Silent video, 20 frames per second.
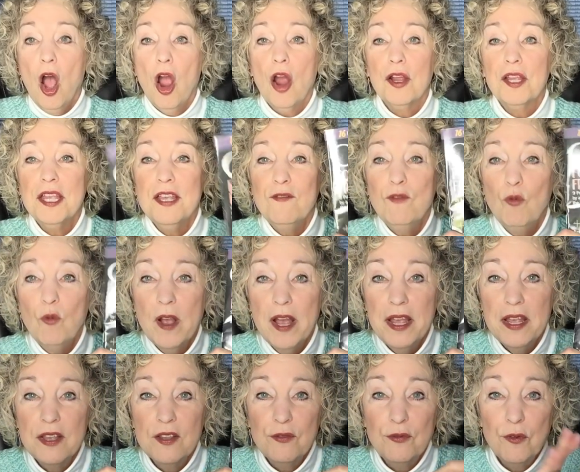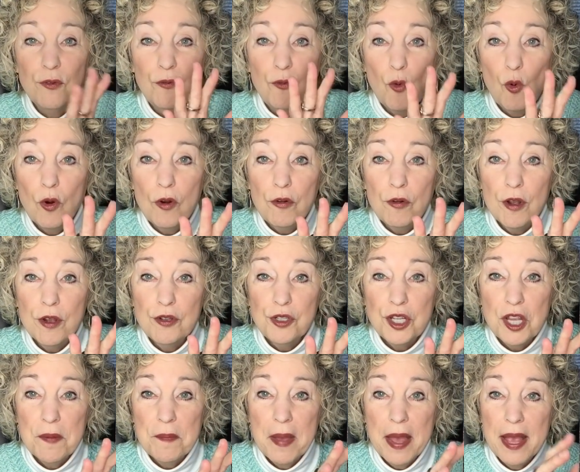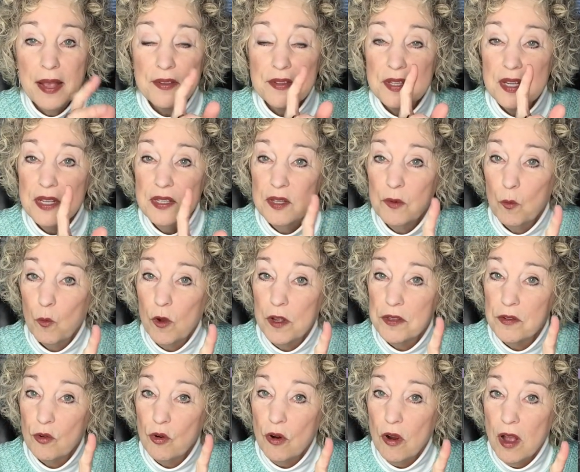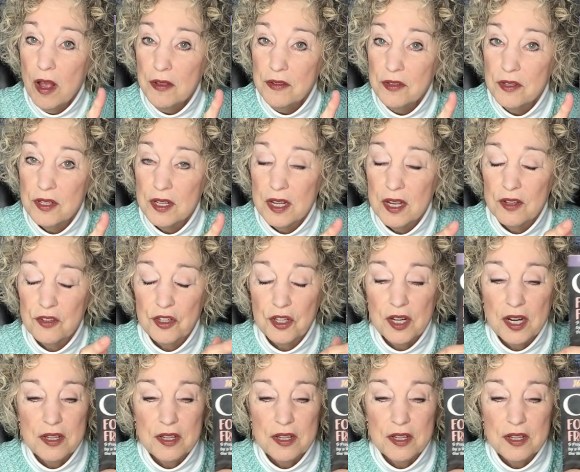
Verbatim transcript: Our giveaway is for four crochet magazines and one cross stitch.